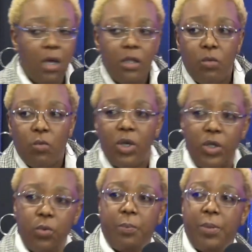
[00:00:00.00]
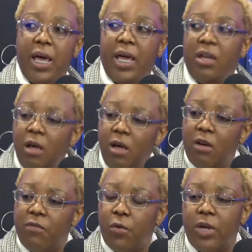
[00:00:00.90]
than what you would pay
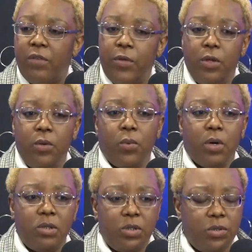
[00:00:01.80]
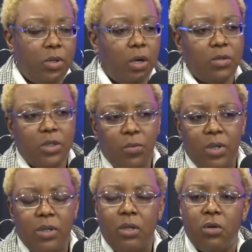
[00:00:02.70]
for if you were to go to one of
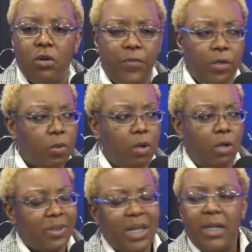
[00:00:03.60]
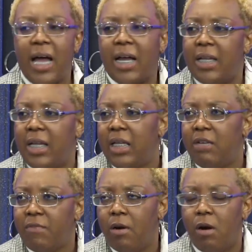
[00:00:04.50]
the local funeral homes, not knocking any of
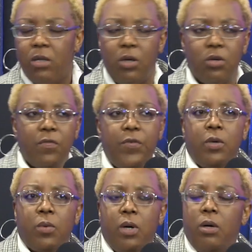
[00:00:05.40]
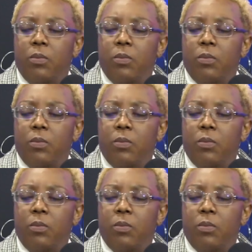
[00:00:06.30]
our, our local funeral mm-hmm.